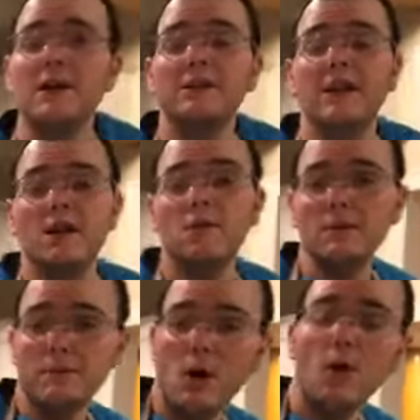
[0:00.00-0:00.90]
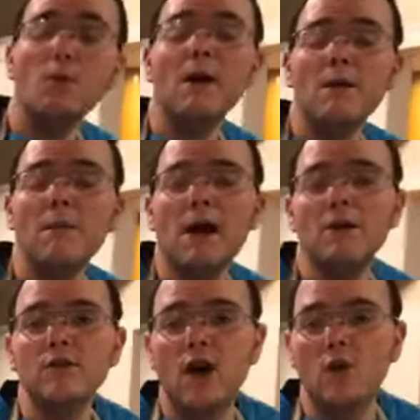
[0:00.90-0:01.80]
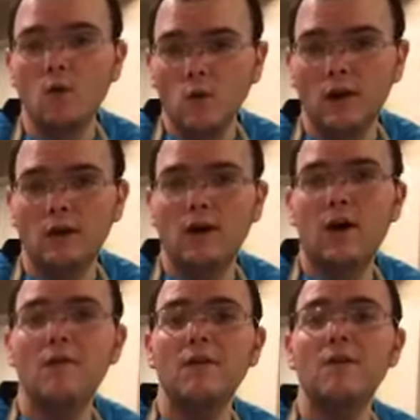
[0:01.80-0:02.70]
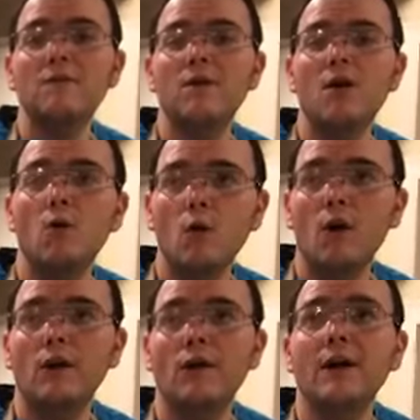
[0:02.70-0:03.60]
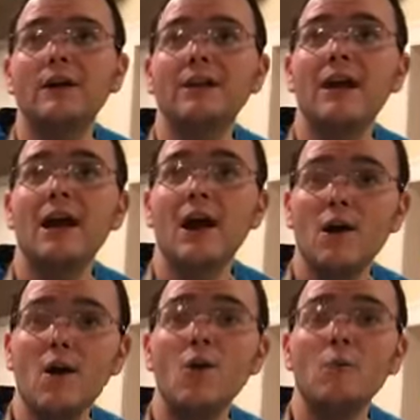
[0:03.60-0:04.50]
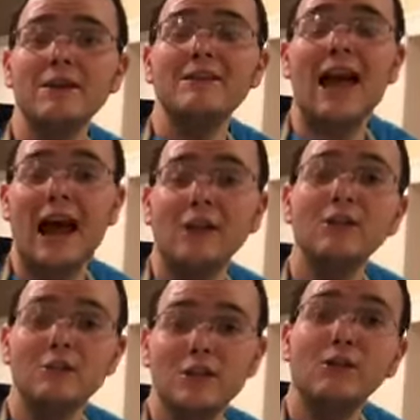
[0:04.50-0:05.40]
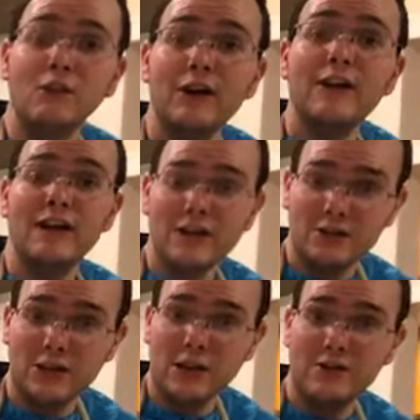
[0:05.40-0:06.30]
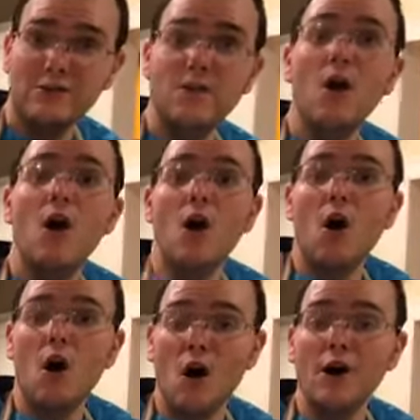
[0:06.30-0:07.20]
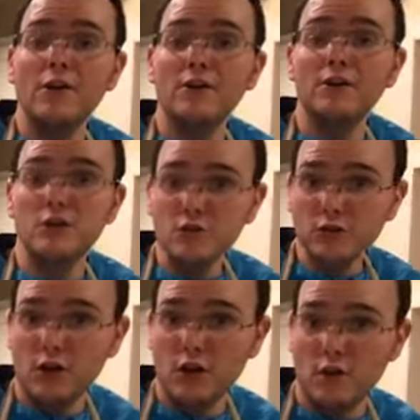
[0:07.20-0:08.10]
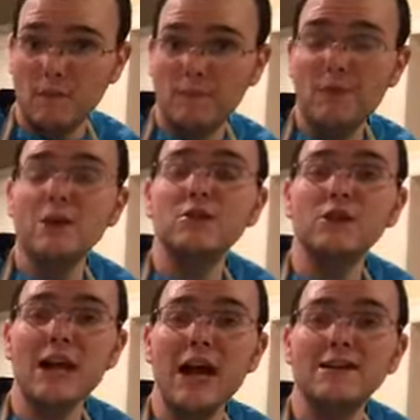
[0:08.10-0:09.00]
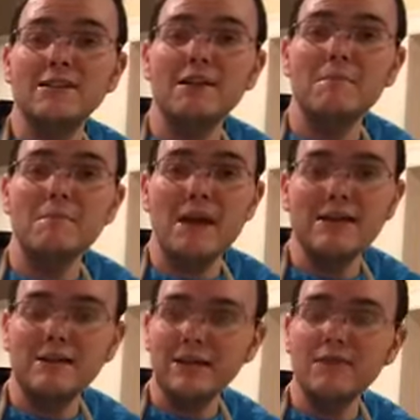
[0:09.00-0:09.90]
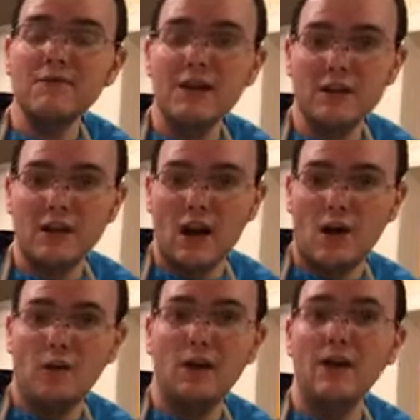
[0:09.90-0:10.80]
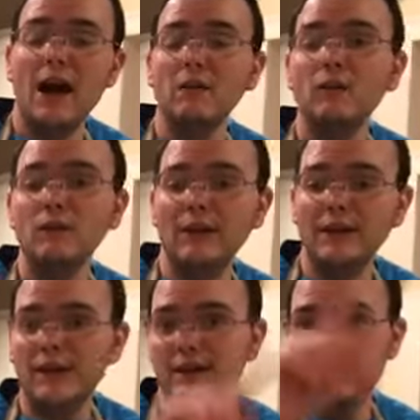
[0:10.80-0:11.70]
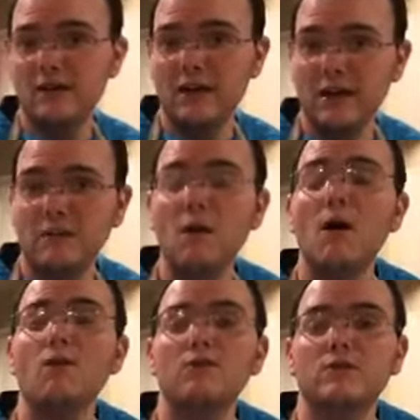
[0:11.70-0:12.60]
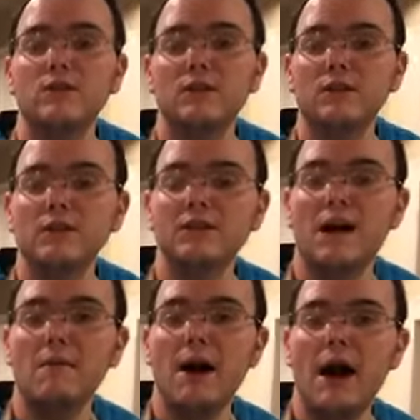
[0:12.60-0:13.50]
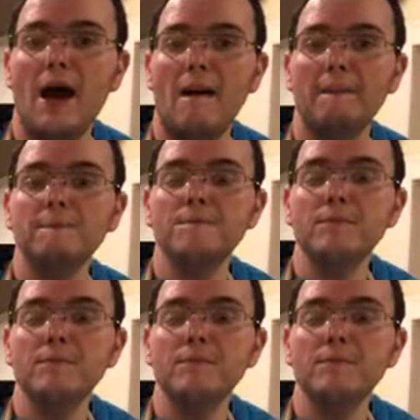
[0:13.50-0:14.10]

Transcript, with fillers: Naomi Poe BetterBatter.org or Naomi's Allergy Free Kitchen on YouTube. She has an amazing video, and I will link it to this post somehow,